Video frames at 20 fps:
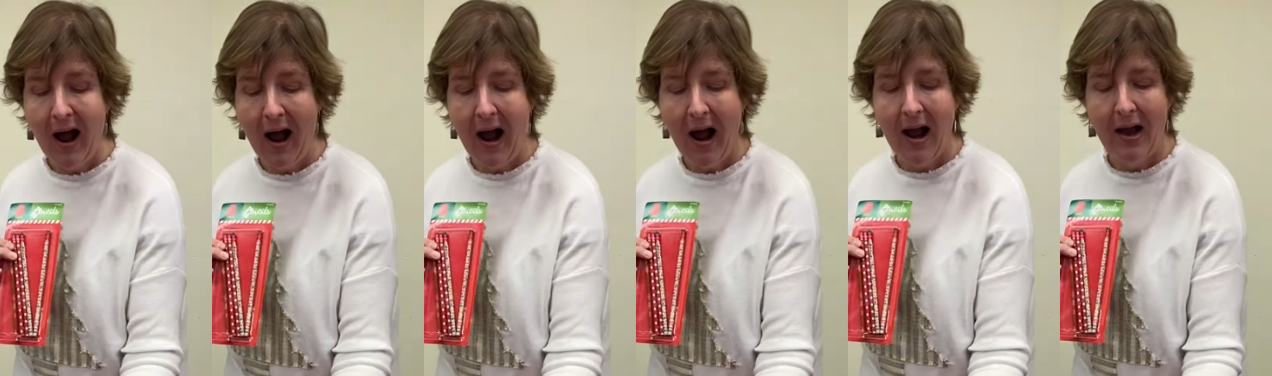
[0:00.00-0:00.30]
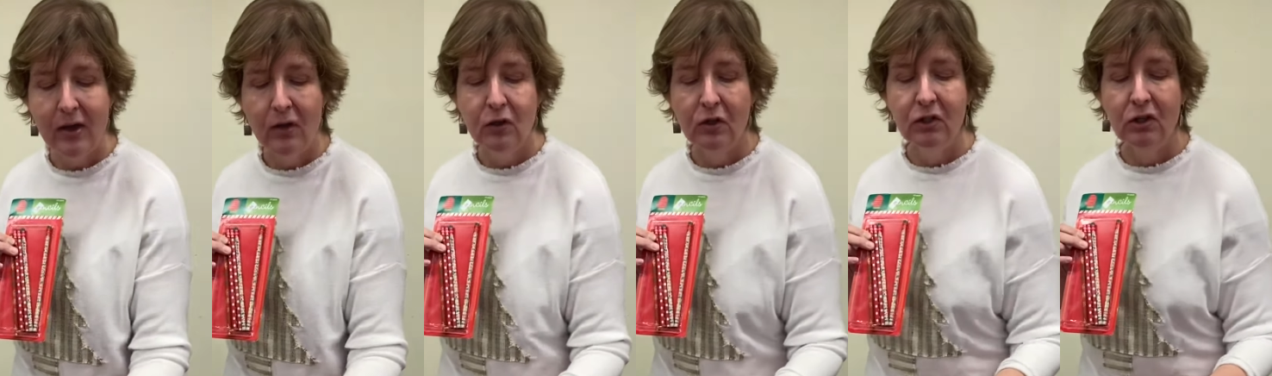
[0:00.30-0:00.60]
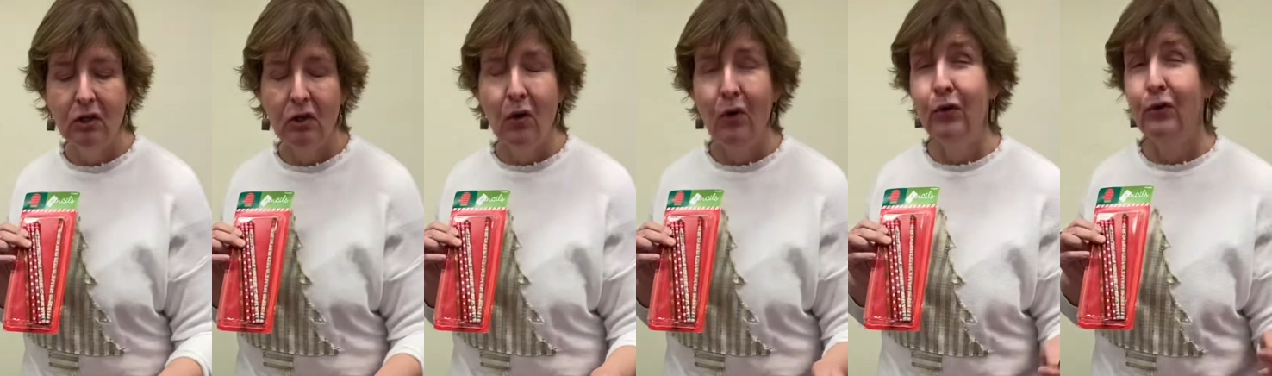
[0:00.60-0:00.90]
I used to
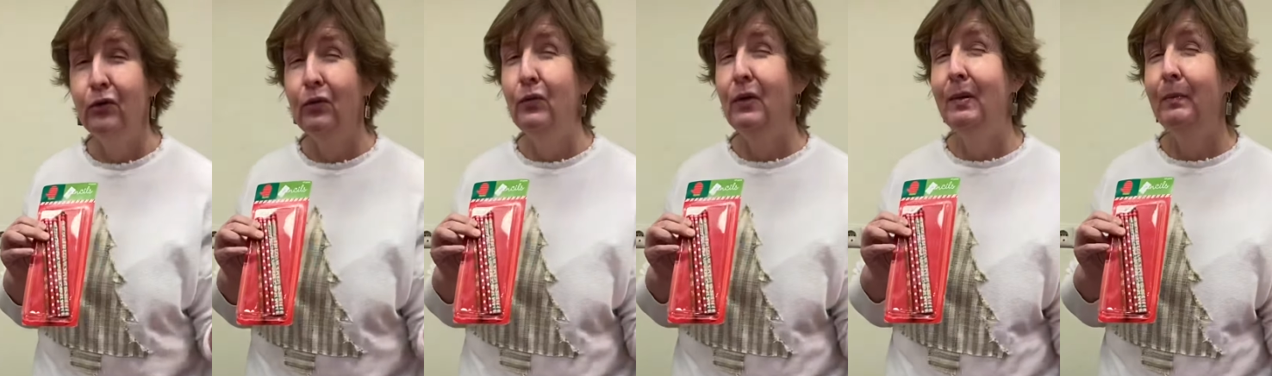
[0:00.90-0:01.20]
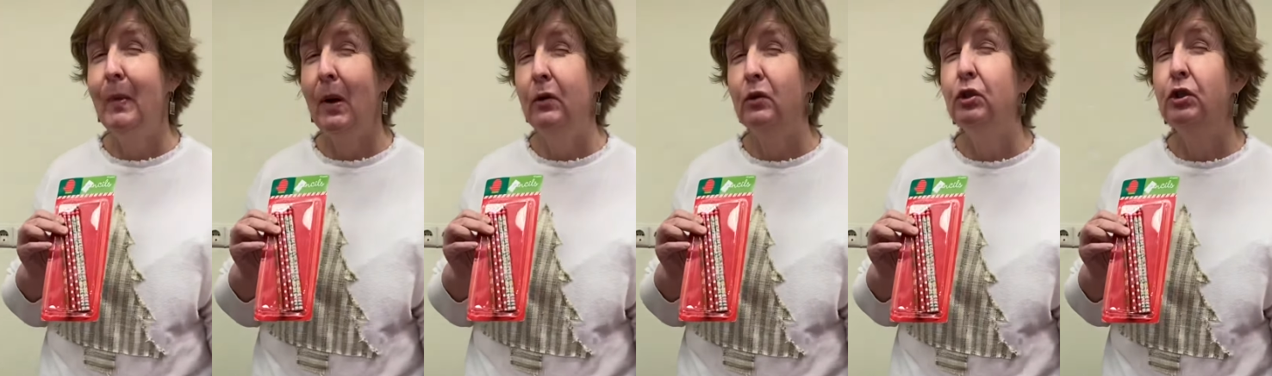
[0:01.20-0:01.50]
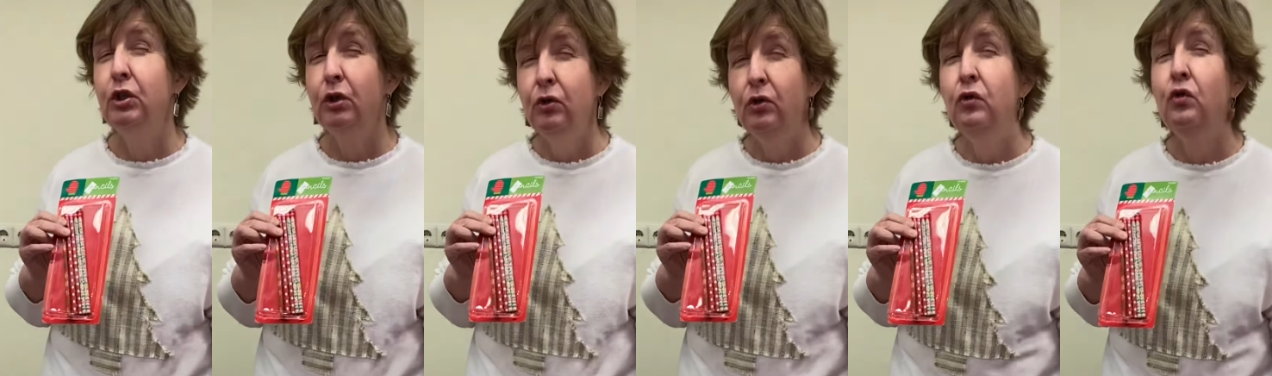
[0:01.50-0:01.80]
go through about
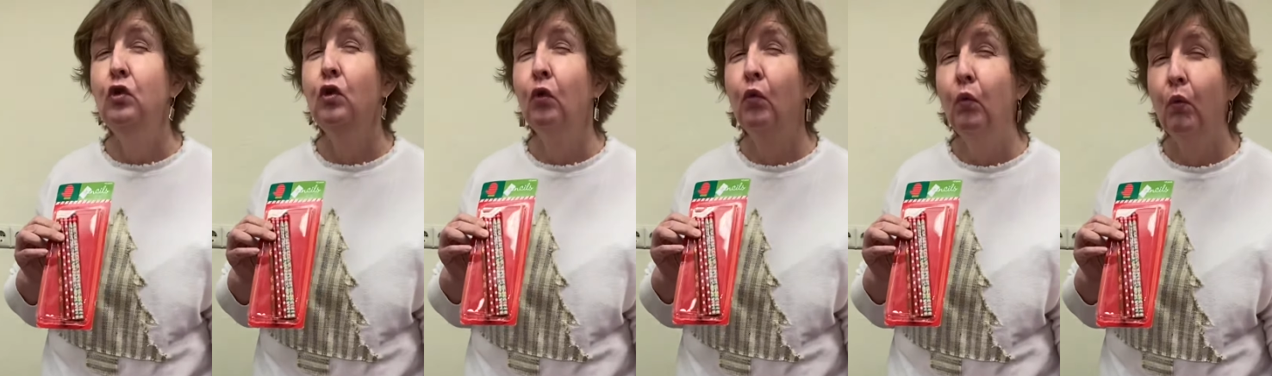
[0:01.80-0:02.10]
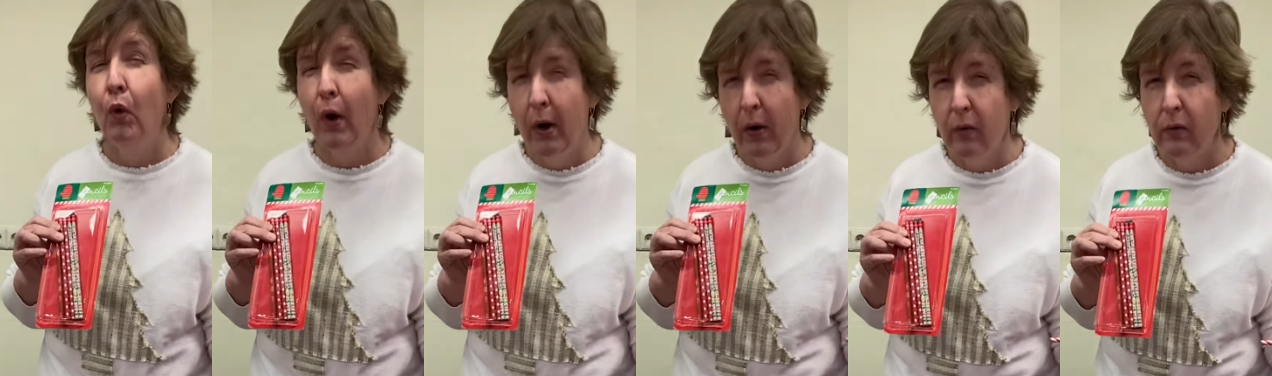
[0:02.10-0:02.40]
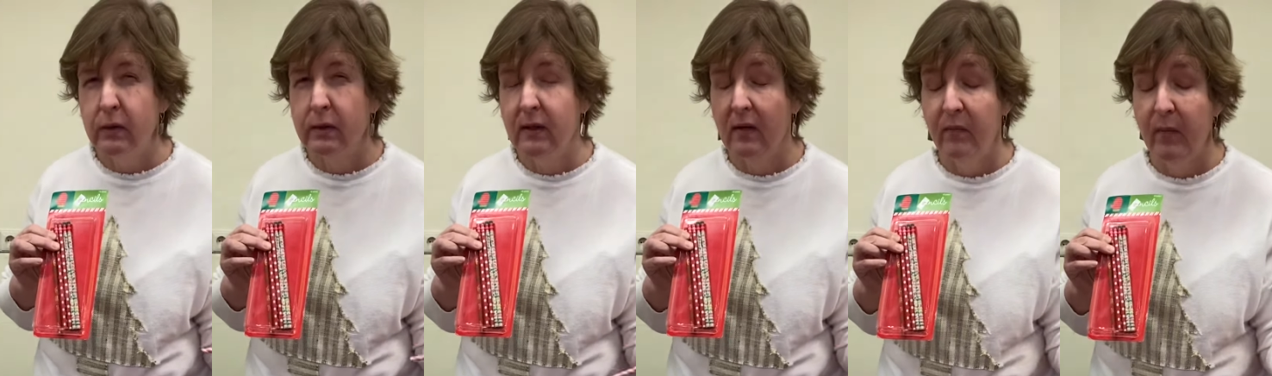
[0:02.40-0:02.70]
two
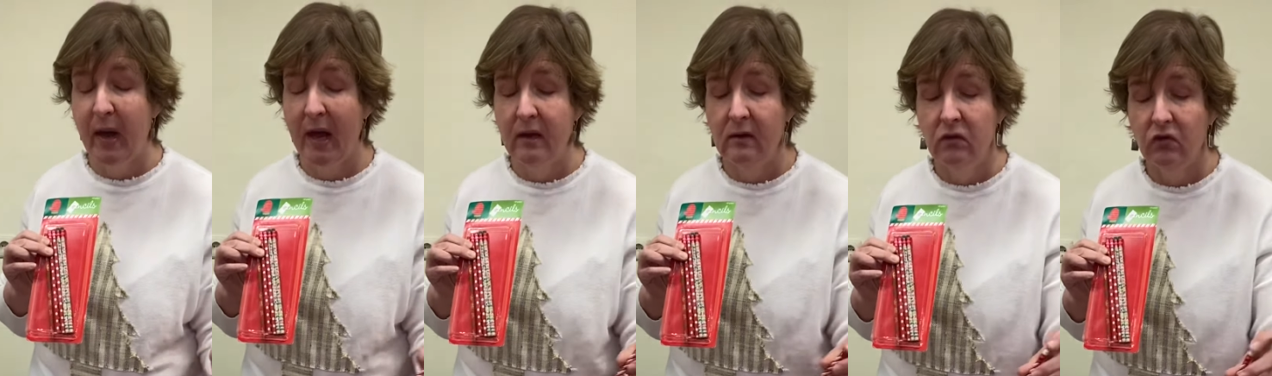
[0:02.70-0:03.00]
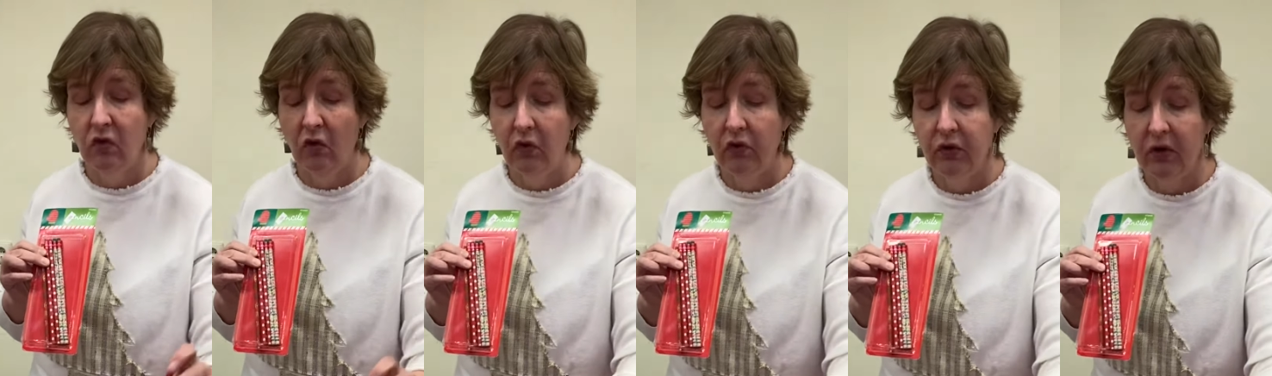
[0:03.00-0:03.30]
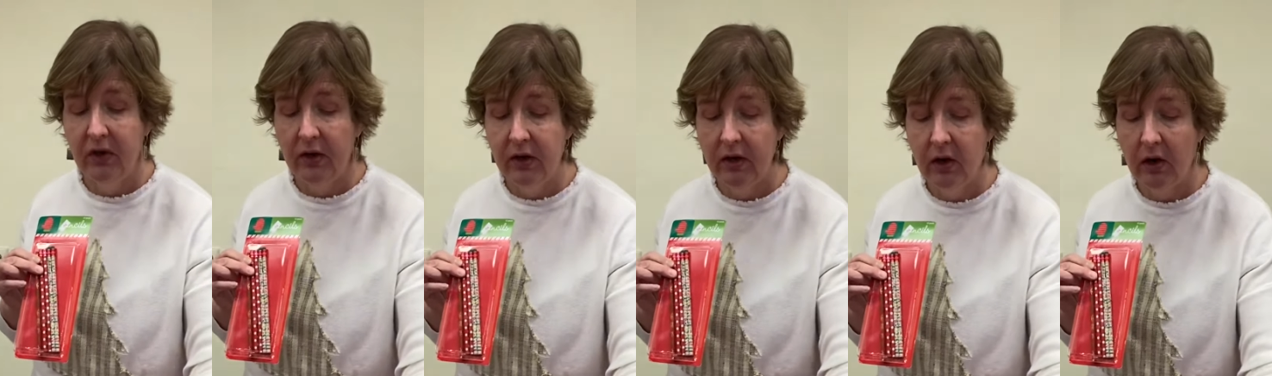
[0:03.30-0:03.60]
gross of pencils a
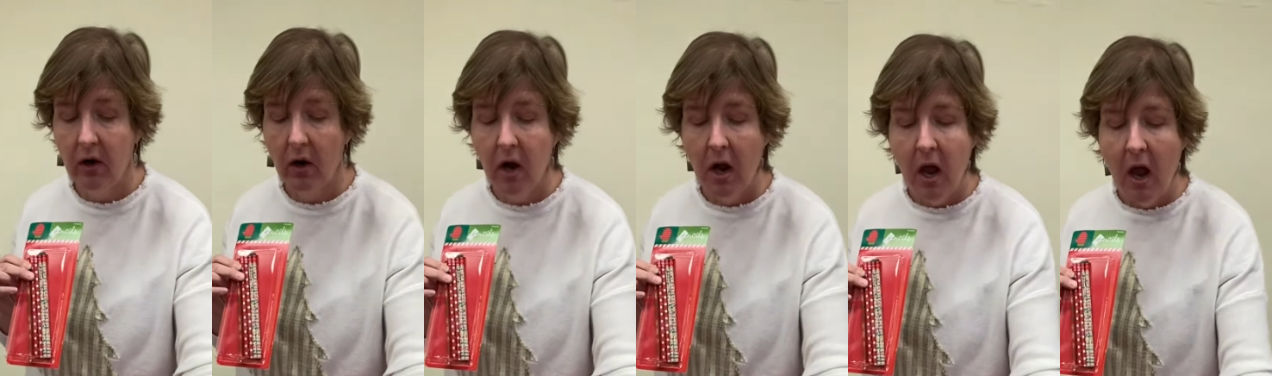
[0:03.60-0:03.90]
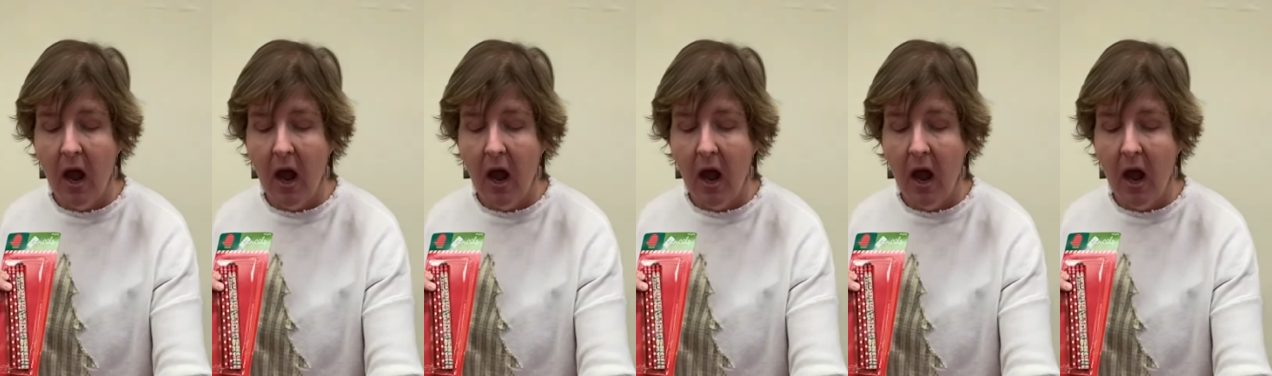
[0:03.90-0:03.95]
year.